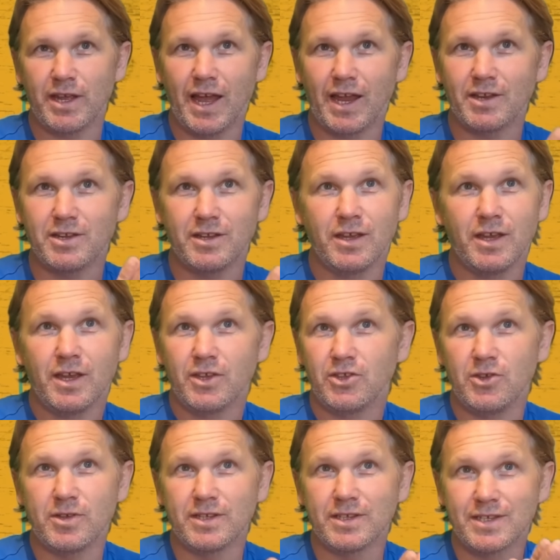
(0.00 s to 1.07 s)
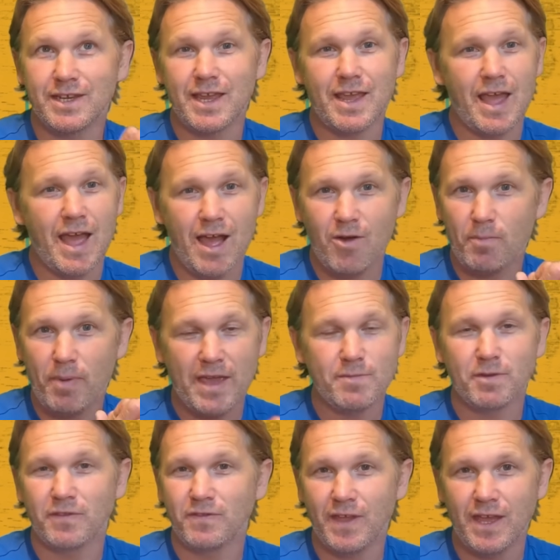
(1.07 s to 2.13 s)
And you can see how
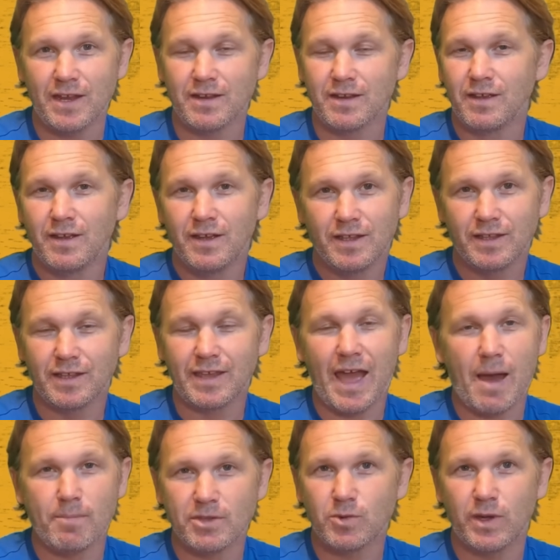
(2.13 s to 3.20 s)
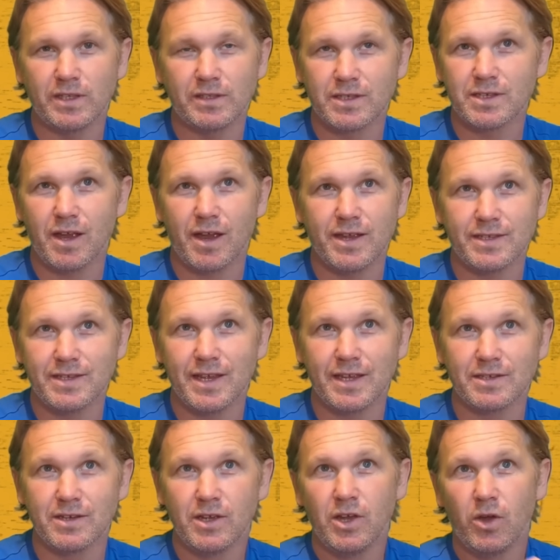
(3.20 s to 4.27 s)
paper thin the gap between the sides is.